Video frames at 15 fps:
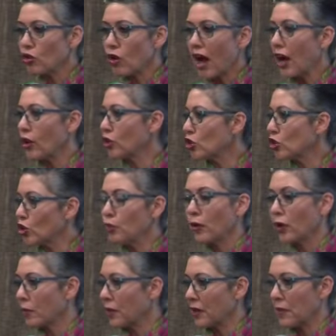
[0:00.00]
you how to do
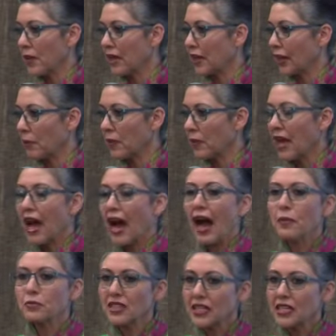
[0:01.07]
permanent makeup,
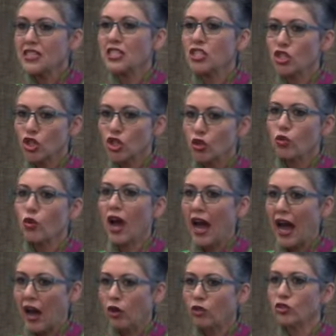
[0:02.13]
I'm teaching you
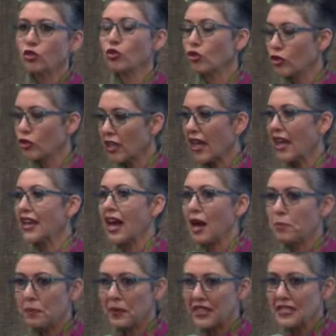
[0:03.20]
how to create
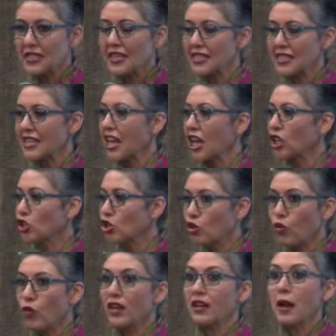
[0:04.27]
a business
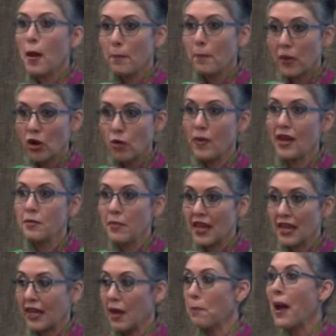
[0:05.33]
doing permanent
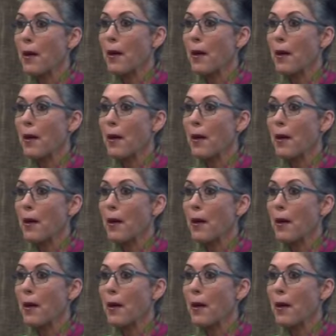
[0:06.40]
makeup